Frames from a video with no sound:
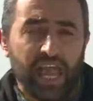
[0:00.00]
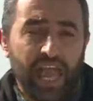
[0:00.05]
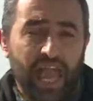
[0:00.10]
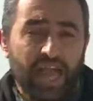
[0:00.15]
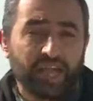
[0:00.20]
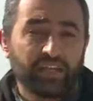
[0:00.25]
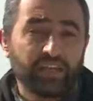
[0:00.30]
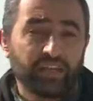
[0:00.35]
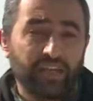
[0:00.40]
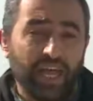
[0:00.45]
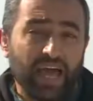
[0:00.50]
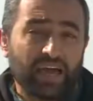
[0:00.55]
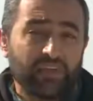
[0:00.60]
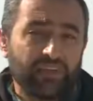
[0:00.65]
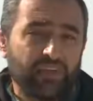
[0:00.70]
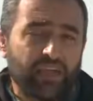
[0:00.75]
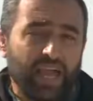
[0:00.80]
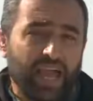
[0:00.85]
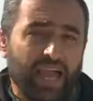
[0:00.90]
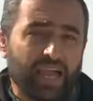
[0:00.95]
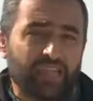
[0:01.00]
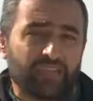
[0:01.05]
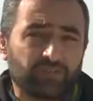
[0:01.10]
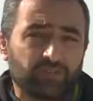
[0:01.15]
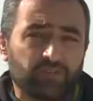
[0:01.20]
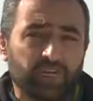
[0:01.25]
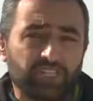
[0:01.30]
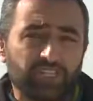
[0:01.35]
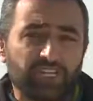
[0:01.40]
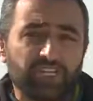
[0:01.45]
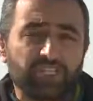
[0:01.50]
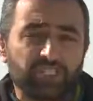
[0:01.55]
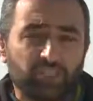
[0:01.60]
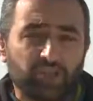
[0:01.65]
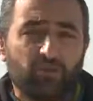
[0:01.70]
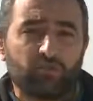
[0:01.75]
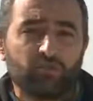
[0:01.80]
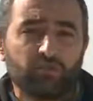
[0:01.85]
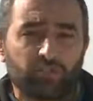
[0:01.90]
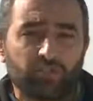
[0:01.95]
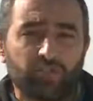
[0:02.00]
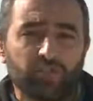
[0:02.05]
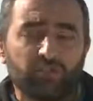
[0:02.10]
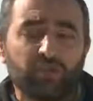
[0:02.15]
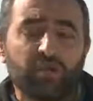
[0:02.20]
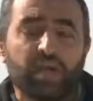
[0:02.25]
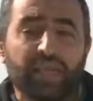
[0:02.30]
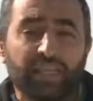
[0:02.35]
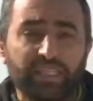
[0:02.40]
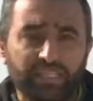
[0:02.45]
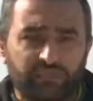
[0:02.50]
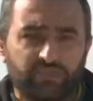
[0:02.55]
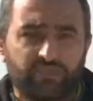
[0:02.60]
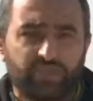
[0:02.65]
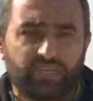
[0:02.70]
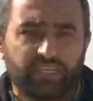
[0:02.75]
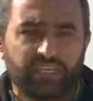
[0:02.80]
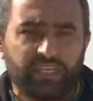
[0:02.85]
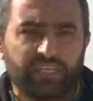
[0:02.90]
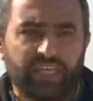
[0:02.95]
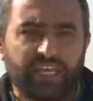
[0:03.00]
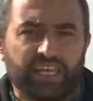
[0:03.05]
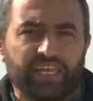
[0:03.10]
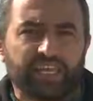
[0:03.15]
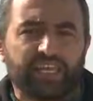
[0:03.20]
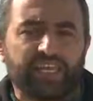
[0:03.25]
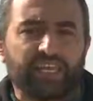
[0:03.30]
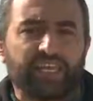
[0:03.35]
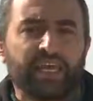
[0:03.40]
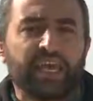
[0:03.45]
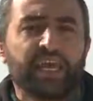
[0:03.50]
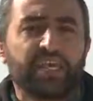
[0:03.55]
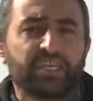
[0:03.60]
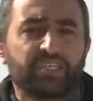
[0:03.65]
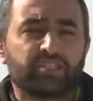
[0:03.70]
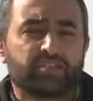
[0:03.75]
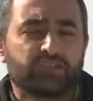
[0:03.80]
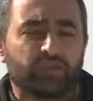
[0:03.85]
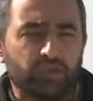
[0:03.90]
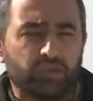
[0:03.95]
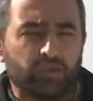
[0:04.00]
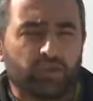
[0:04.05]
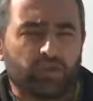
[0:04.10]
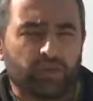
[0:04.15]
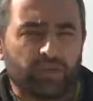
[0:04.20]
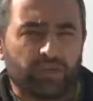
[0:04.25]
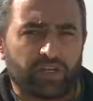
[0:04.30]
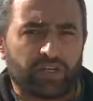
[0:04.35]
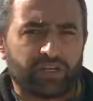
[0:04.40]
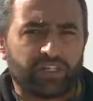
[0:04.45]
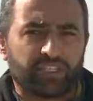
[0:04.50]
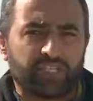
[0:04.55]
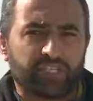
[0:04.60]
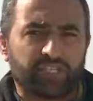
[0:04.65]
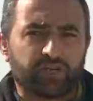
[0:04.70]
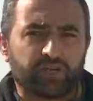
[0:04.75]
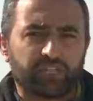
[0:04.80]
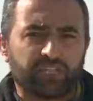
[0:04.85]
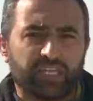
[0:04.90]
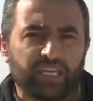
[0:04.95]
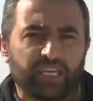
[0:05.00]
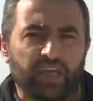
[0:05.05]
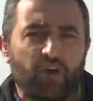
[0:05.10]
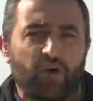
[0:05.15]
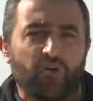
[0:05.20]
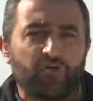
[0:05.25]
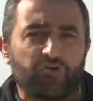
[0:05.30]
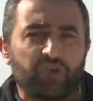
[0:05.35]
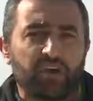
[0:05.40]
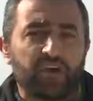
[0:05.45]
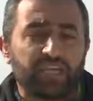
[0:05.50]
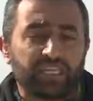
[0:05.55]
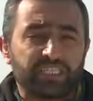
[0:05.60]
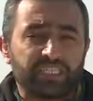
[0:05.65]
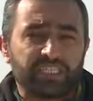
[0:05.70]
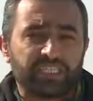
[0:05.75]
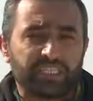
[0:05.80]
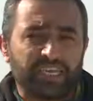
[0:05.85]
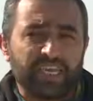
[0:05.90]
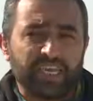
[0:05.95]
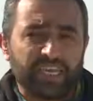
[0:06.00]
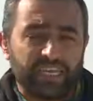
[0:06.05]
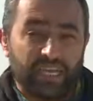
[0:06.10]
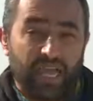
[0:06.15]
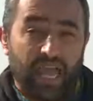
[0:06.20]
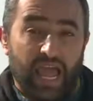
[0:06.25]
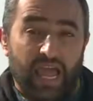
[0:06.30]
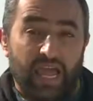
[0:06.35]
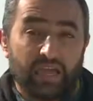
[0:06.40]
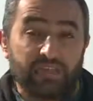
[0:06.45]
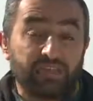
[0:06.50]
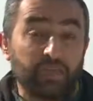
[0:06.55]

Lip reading: And on the other hand, Russia is also interested in the territorial integrity of Syria.